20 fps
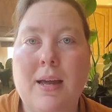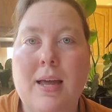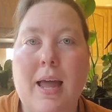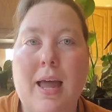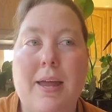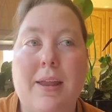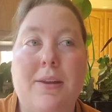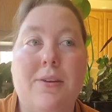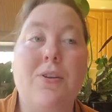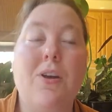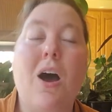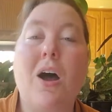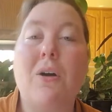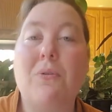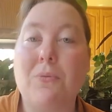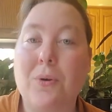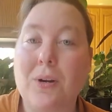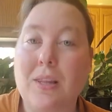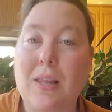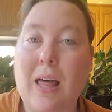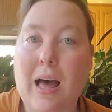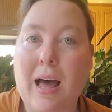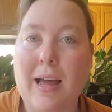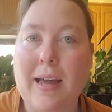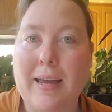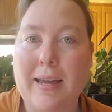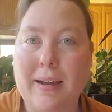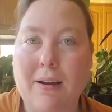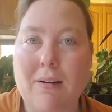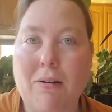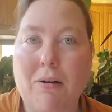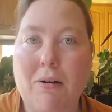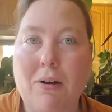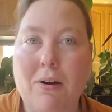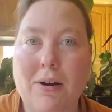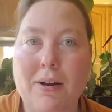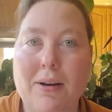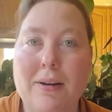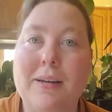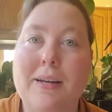and not relying
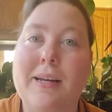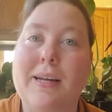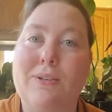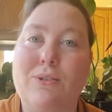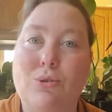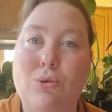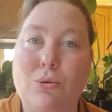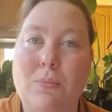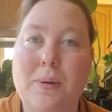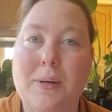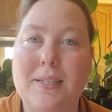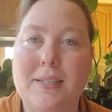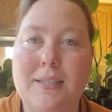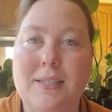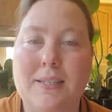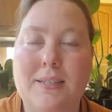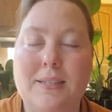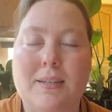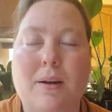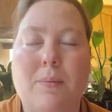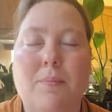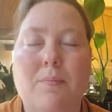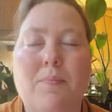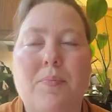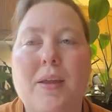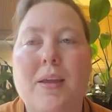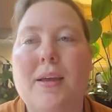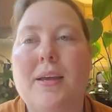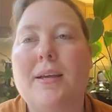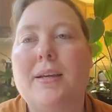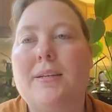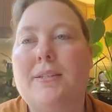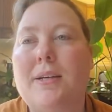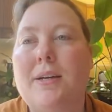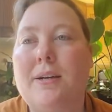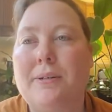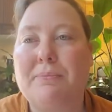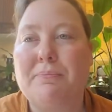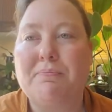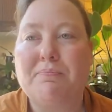on a tool-based system. So